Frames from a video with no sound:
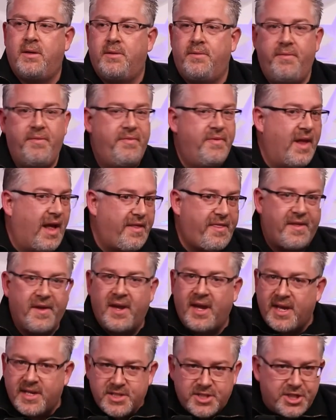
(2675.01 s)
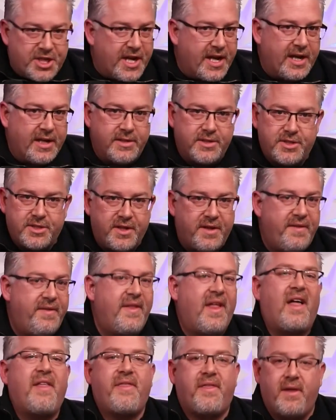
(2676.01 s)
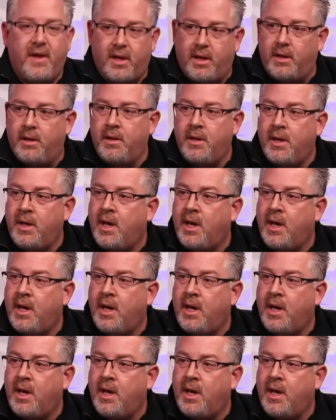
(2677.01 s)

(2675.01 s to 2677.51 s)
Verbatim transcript: Nothing has changed. Nothing.